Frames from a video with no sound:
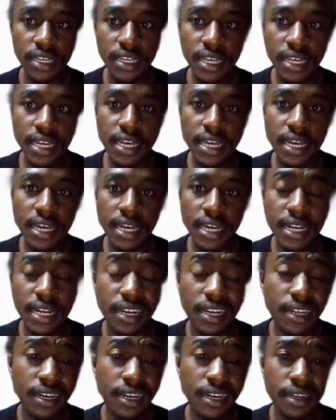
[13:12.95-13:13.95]
and I
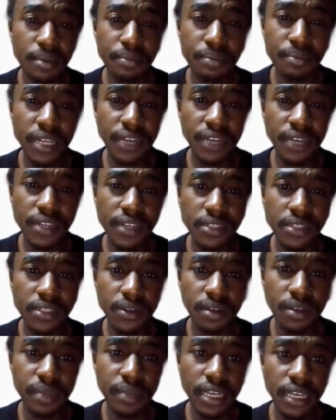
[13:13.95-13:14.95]
believe that's gonna be
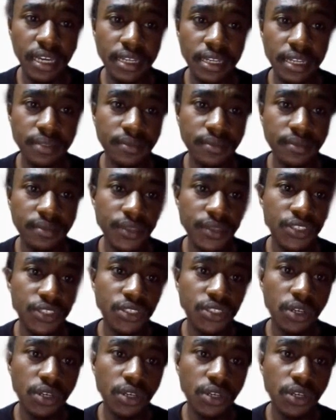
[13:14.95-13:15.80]
it. So